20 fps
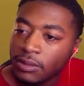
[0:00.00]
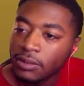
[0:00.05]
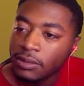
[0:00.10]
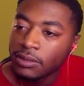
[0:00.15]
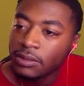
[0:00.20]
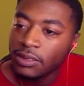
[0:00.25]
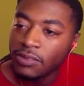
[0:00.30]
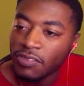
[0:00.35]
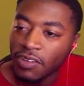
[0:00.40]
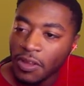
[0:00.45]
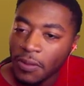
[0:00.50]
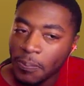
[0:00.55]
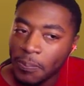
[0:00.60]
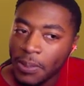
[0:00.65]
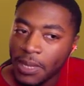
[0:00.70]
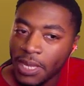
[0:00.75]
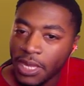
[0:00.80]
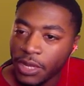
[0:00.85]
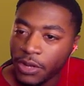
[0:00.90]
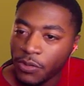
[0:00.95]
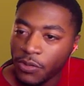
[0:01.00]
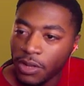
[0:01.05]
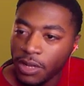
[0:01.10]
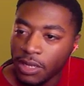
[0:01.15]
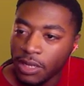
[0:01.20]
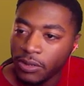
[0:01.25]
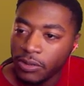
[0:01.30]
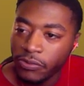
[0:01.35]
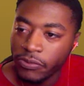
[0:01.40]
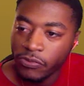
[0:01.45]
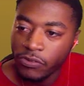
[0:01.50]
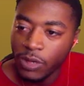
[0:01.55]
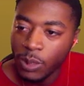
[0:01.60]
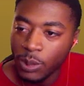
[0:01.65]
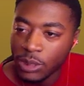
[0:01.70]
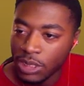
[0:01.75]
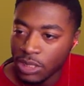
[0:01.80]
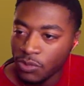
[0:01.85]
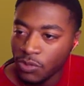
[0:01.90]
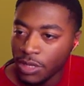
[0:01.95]
It's a very pink red,
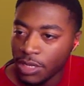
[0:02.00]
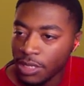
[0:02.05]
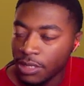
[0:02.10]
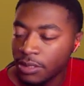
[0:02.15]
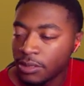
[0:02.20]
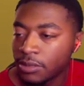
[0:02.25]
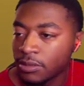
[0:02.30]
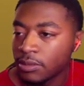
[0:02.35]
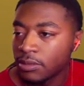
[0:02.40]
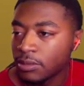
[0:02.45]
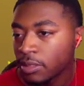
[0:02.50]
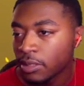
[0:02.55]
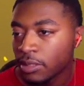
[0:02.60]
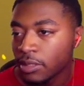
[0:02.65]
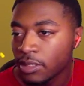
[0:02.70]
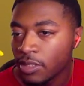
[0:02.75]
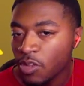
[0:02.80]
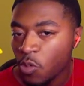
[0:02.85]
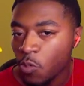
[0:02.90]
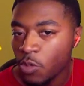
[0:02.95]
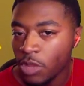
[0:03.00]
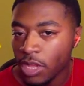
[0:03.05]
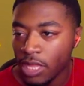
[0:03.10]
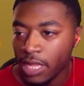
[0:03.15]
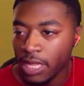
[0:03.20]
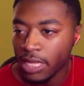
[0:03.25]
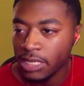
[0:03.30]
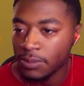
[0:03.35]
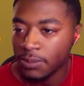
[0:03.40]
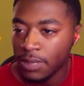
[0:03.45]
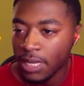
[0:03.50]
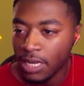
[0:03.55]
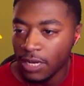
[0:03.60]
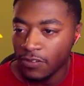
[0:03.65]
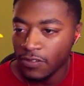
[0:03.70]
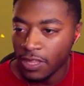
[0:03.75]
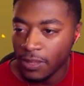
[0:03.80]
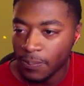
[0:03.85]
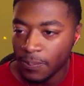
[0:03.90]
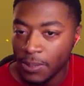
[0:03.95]
rosy red. We got like some kind
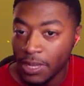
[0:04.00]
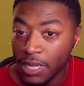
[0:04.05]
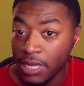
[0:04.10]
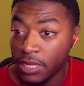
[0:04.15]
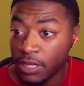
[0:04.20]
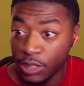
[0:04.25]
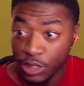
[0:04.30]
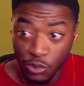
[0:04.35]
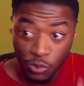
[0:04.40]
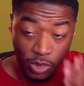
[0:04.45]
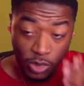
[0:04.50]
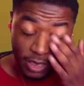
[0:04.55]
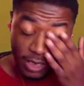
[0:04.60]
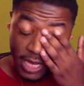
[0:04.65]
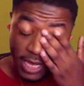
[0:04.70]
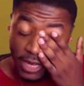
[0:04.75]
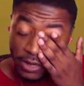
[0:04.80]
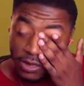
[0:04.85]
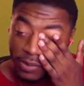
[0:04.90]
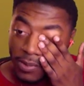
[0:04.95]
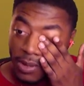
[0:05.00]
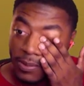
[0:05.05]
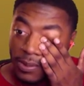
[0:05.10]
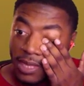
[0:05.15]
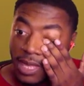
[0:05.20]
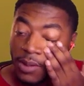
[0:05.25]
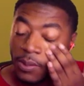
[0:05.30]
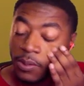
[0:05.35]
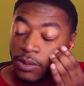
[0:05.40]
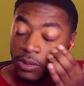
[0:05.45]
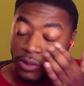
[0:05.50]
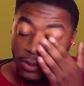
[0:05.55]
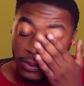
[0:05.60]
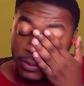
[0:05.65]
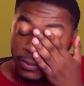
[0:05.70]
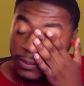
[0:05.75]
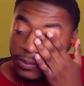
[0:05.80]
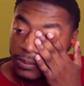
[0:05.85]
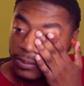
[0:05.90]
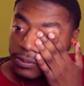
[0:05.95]
of like pinkish red glider. Maybe that one will
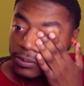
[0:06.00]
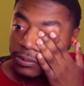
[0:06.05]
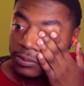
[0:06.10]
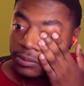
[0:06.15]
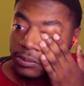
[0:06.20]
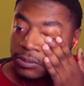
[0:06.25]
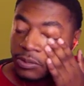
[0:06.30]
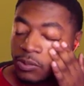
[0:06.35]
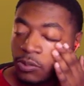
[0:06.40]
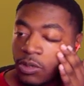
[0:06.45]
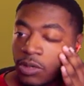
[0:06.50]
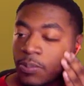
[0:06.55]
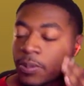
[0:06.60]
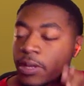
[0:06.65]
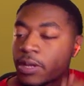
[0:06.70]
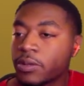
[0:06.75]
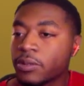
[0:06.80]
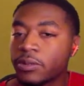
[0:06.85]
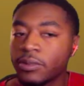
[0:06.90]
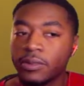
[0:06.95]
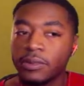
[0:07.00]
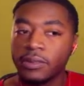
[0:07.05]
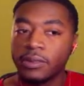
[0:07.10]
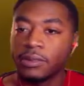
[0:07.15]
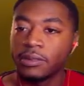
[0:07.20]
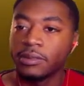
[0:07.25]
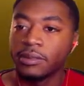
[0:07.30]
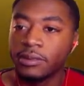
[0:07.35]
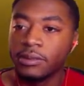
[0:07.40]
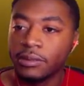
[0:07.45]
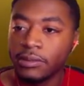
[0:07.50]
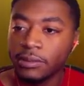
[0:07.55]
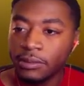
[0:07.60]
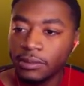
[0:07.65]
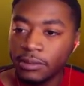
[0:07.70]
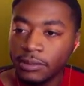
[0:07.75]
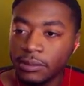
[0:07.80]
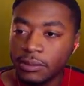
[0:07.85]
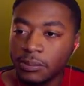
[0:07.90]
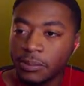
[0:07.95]
work better.
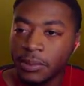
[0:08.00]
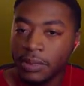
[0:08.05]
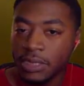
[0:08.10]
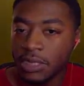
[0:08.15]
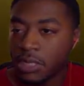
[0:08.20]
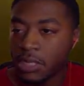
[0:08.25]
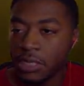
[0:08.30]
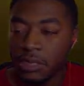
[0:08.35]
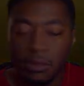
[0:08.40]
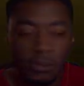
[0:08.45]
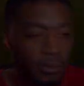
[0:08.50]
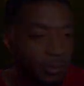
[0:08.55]
But still good.